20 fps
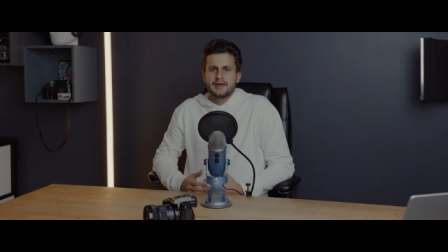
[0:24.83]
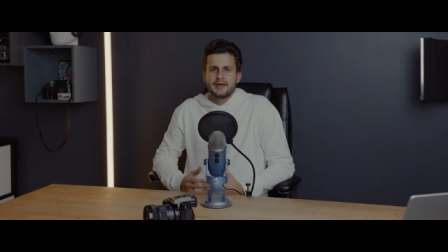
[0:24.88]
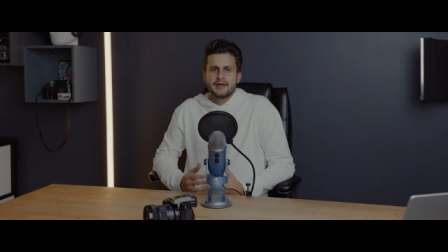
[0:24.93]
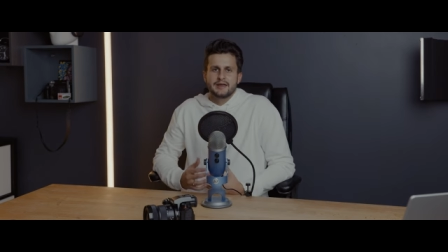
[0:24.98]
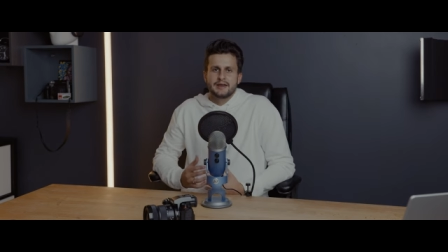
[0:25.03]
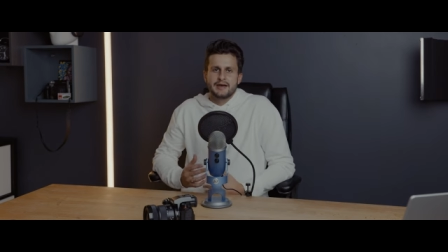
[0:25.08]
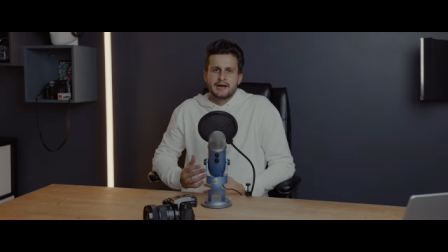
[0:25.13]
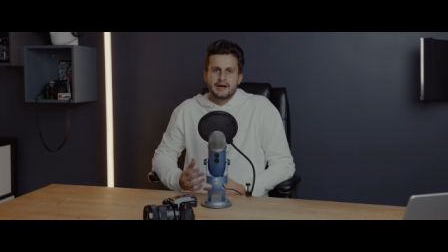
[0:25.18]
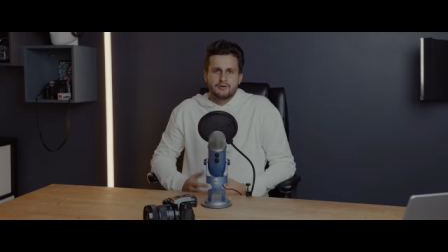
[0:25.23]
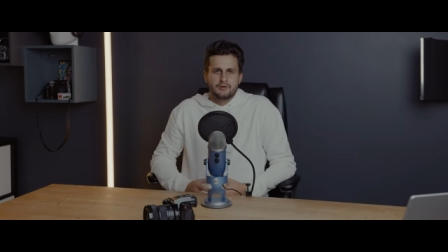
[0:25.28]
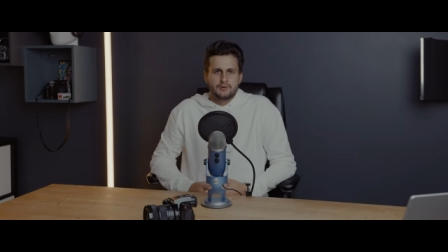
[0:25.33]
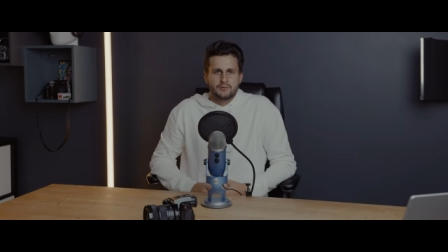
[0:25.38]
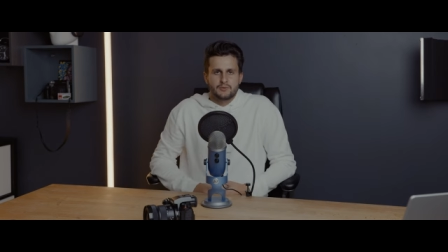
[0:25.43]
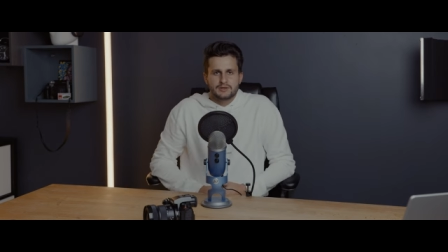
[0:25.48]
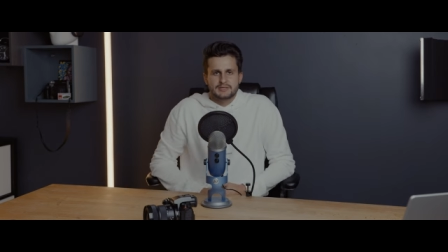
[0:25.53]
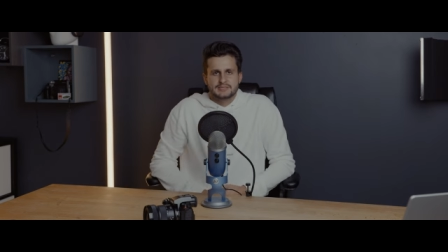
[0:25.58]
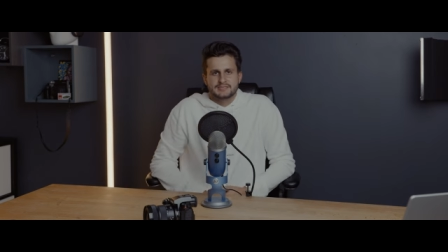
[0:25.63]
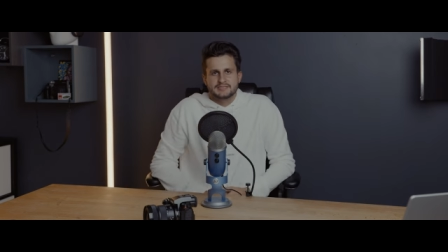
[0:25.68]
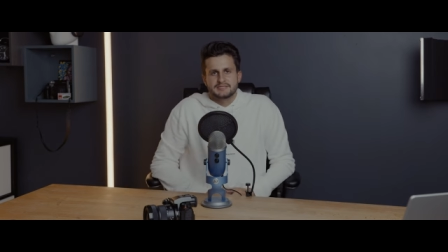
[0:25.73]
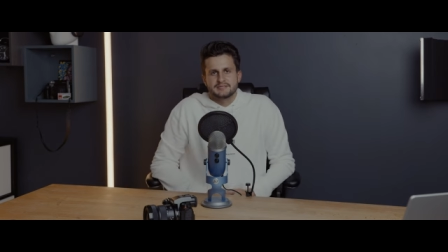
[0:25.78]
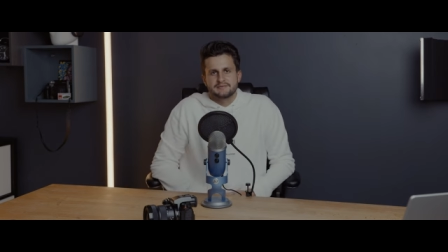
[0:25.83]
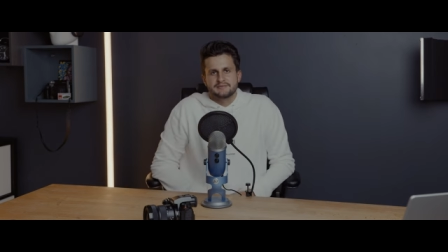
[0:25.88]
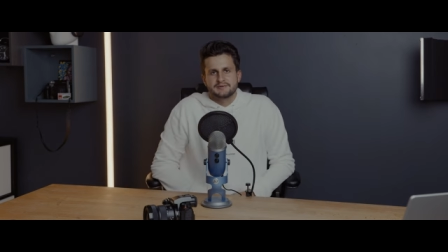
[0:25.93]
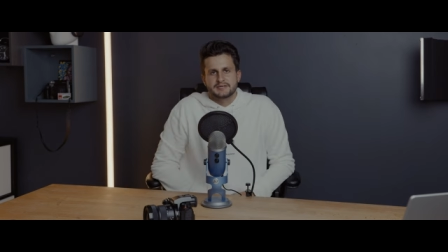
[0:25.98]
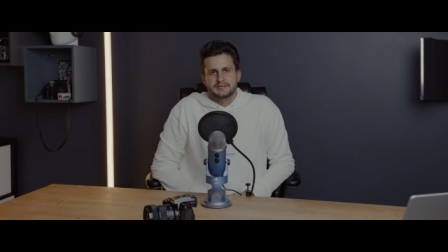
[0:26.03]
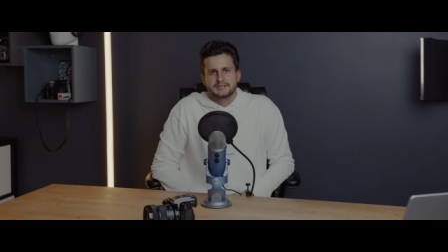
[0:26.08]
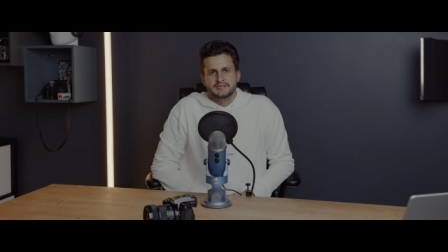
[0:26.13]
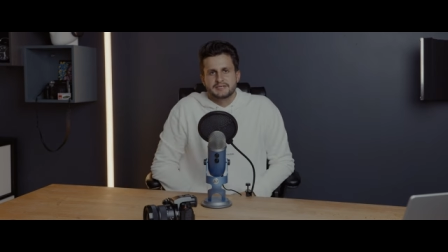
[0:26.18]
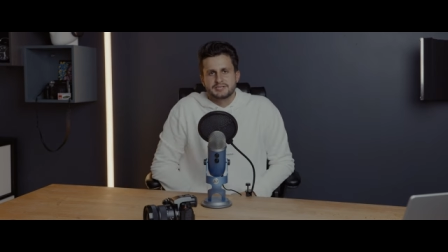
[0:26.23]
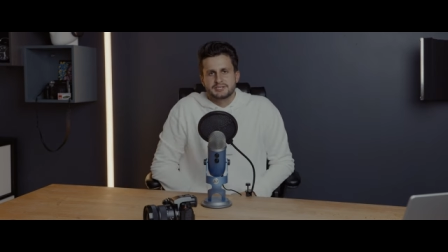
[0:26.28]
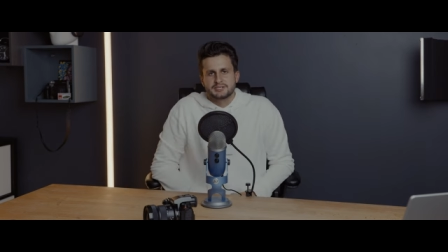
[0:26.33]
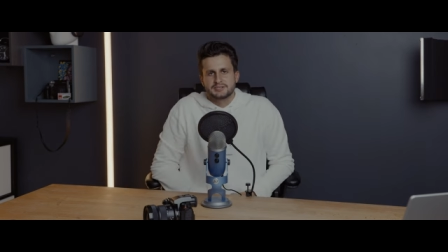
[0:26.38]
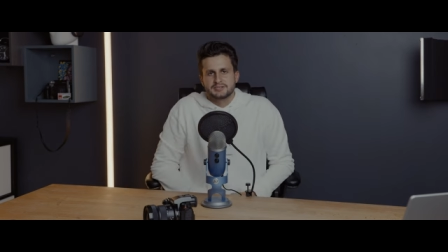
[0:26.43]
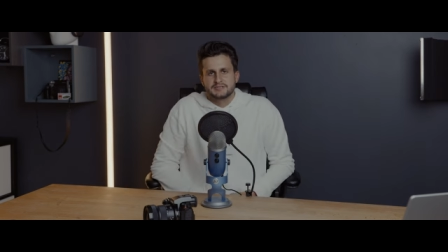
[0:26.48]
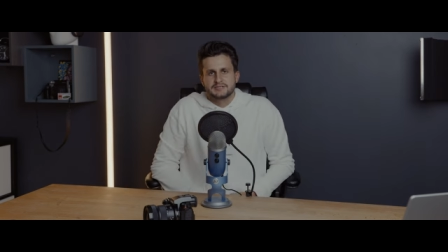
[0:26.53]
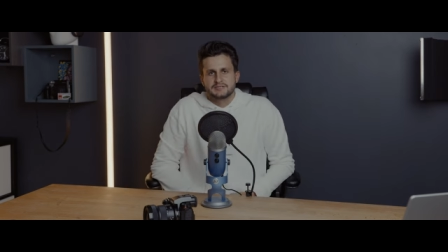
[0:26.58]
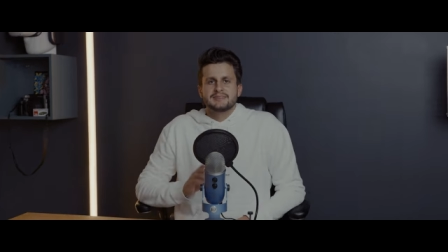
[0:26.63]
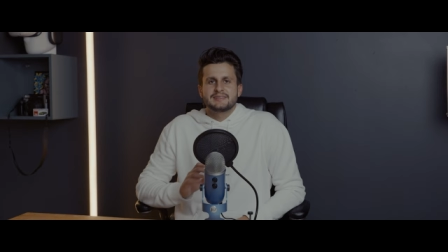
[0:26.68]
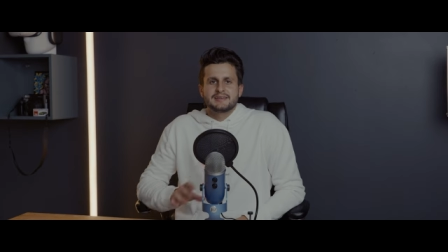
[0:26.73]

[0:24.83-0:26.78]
and how it works in different conditions.